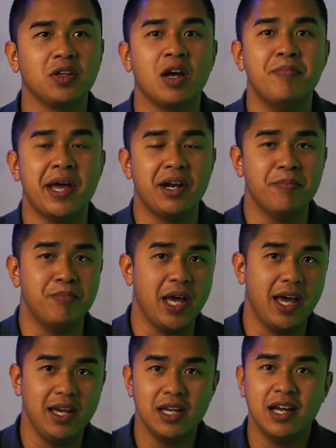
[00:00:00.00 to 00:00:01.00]
Cabana
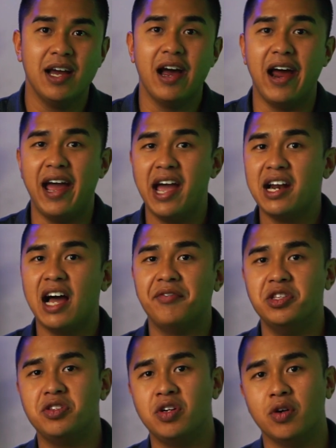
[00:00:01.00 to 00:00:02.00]
Bay and
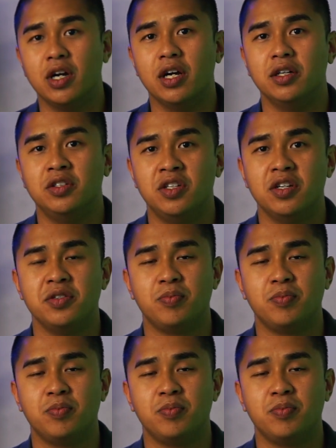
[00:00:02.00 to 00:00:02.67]
Aventura does